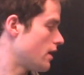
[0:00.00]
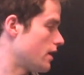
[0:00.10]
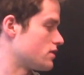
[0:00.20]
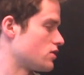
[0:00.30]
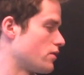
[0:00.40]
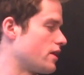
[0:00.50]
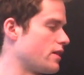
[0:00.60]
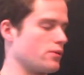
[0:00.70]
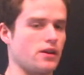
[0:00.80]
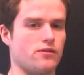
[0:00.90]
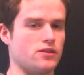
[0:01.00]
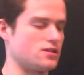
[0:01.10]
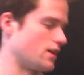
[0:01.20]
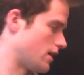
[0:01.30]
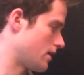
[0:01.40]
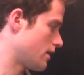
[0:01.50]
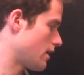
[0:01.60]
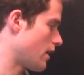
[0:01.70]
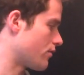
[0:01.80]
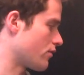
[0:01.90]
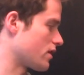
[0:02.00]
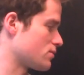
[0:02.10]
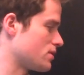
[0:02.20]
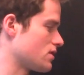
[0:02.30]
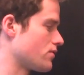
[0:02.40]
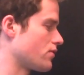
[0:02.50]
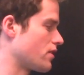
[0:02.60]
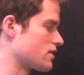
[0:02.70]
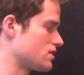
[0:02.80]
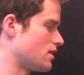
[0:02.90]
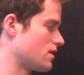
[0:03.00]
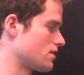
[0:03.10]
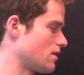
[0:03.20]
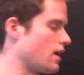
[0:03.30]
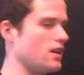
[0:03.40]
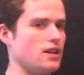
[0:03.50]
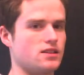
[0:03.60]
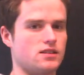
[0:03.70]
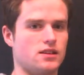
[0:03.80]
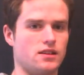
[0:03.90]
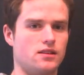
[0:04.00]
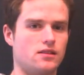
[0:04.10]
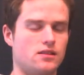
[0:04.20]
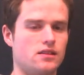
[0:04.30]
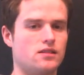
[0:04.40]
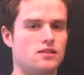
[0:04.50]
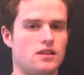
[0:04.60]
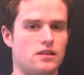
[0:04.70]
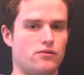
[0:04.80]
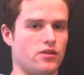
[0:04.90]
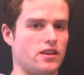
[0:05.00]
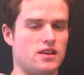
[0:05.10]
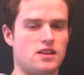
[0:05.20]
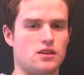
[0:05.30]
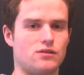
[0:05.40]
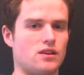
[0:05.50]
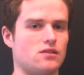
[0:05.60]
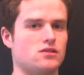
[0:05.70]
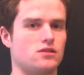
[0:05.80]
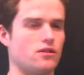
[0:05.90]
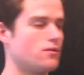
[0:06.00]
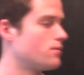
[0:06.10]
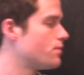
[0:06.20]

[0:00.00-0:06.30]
And so, and that would give us uh, f of x minus f of x naught uh, less than e for any e greater than 0.